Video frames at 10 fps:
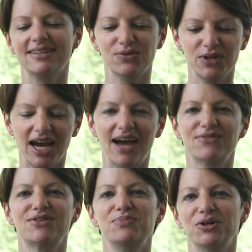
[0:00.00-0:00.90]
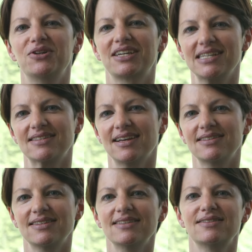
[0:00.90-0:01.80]
So we have to build a
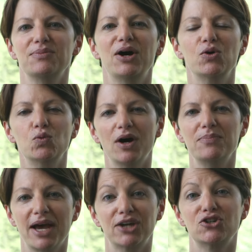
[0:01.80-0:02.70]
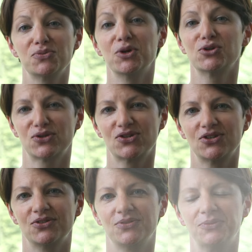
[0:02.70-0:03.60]
consensus about what matters most.